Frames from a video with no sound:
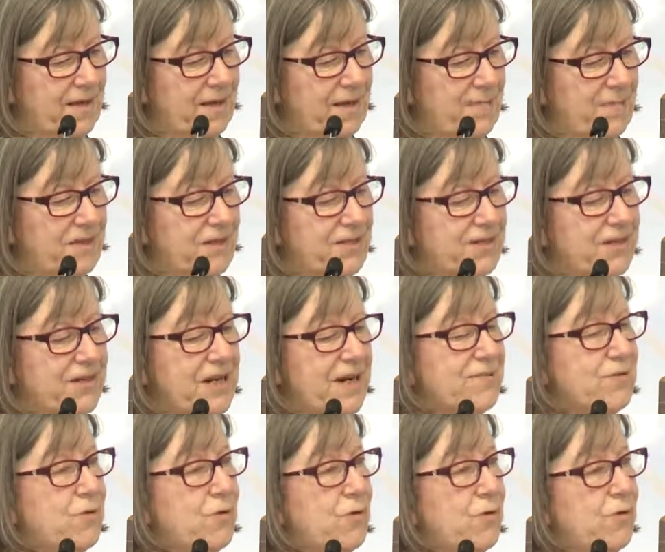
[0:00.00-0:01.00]
And you don't have
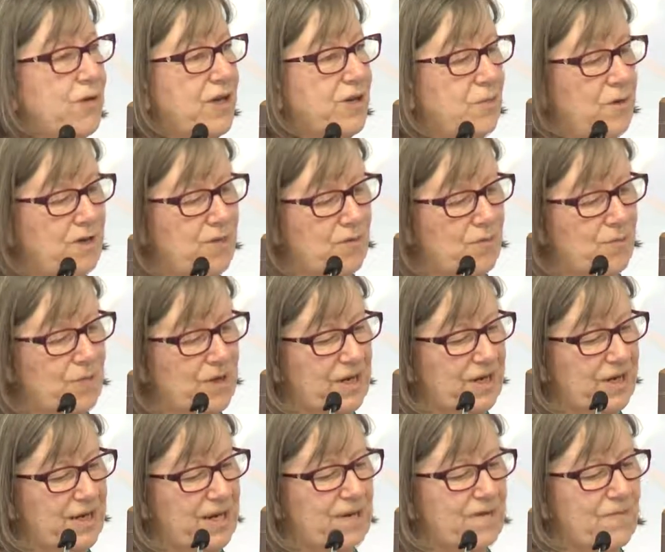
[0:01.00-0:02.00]
to agree with or
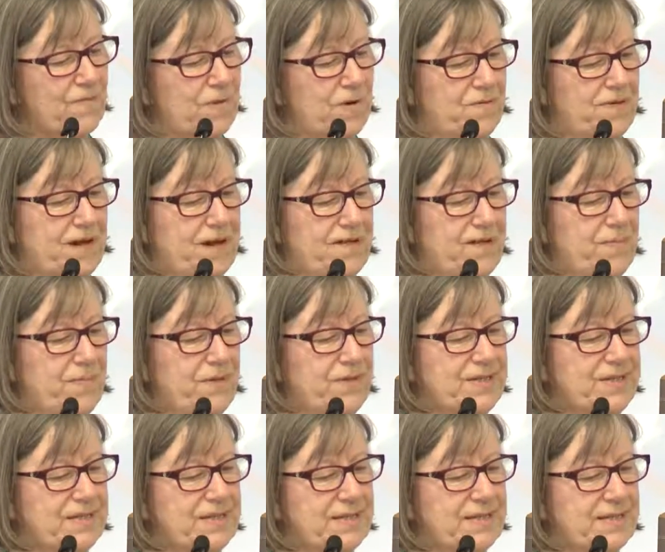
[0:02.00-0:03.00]
believe what the other
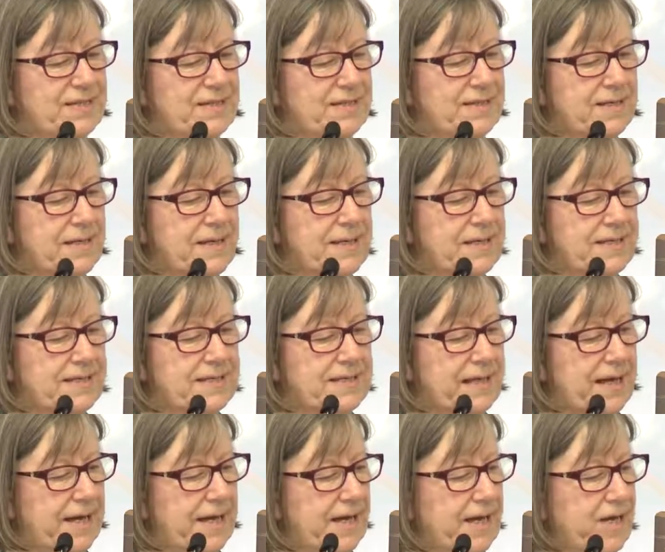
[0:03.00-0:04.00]
person is
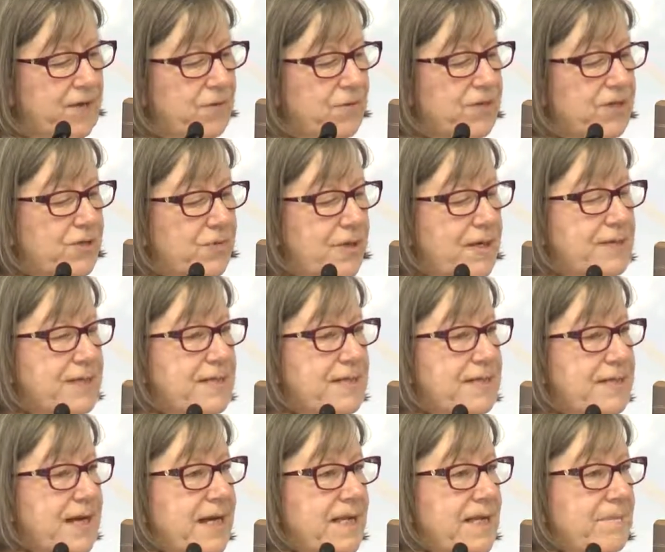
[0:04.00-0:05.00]
saying in order to
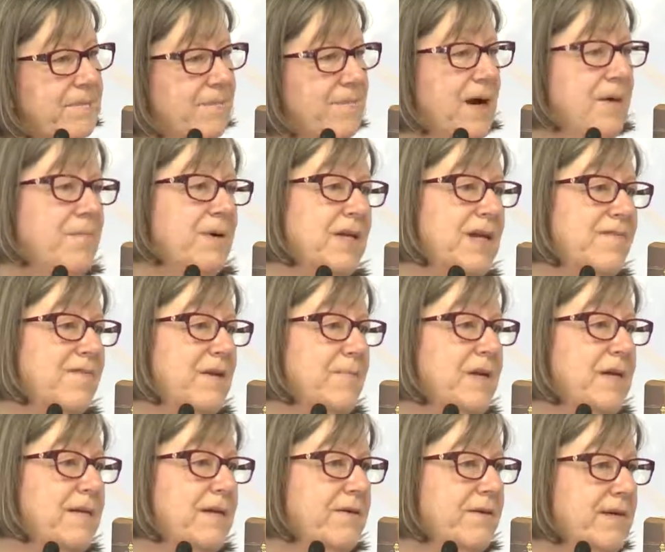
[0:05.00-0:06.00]
understand them. By belief, I
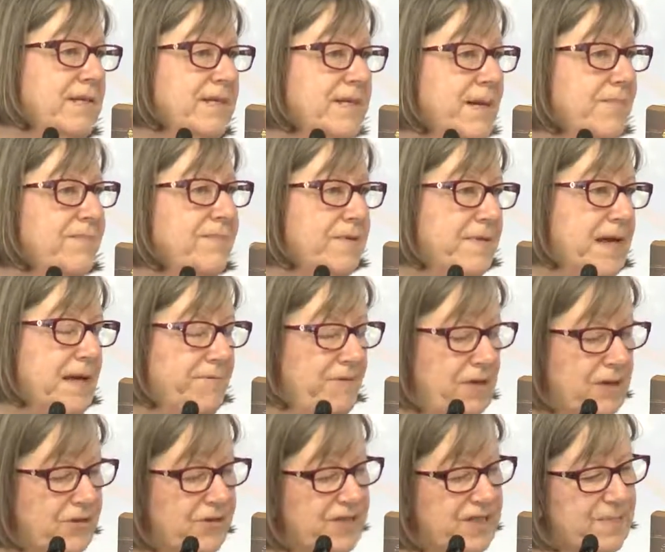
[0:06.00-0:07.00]
mean they accept that
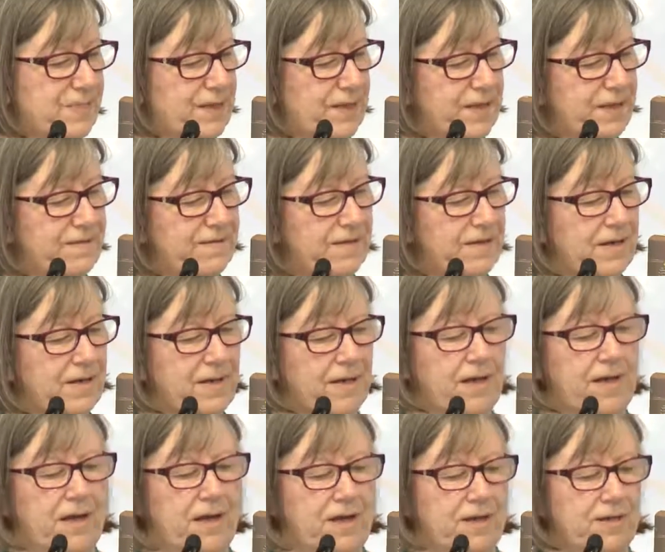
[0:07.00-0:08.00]
religious belief.
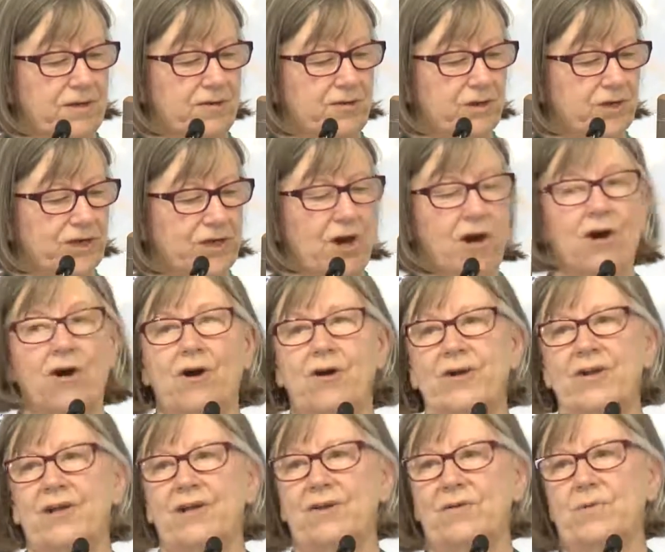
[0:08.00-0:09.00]
You can
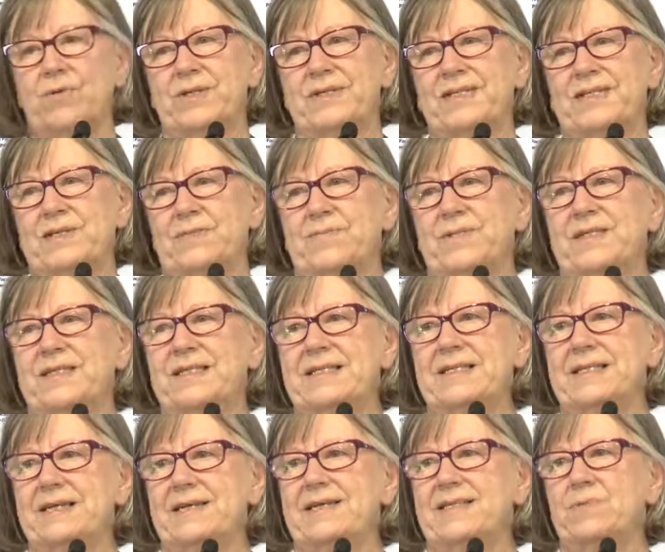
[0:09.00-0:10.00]
honour what someone
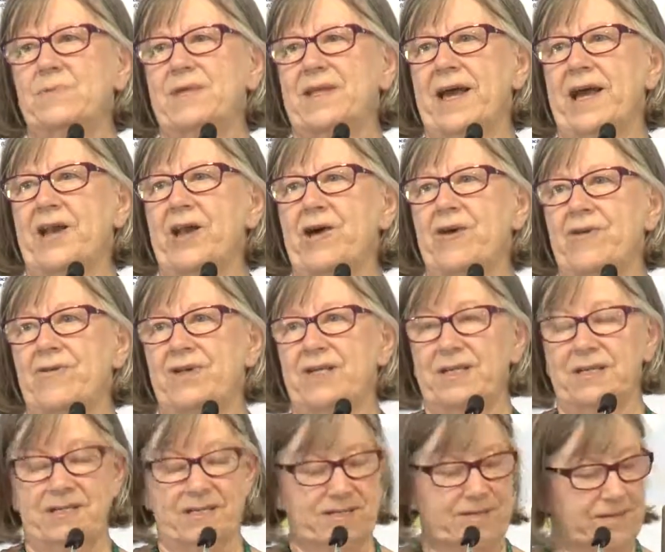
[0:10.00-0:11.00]
says without
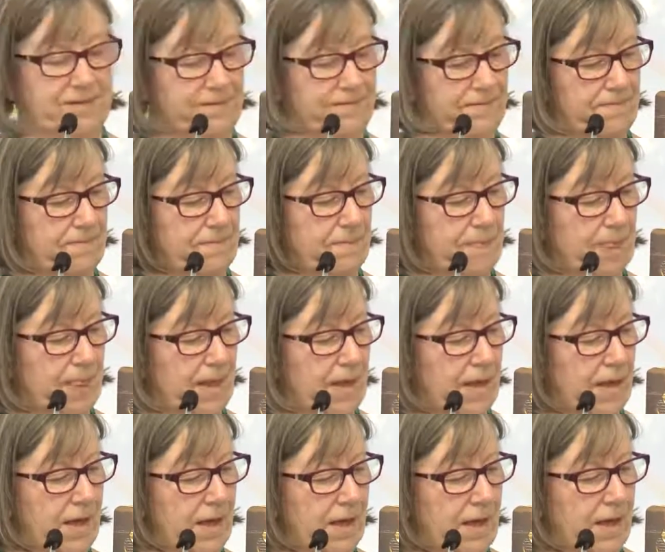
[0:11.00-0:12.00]
owning it.
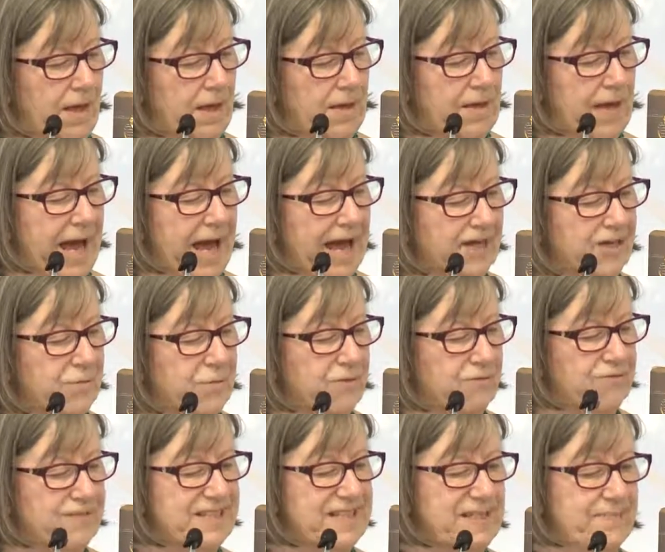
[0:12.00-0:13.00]
Act with
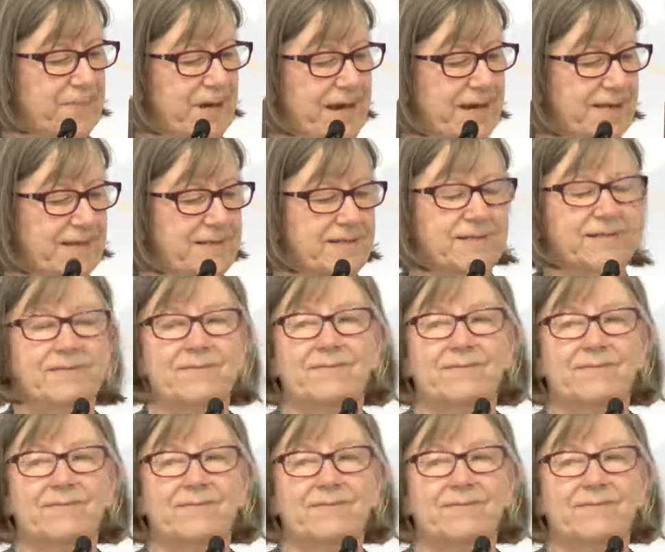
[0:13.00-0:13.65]
respect.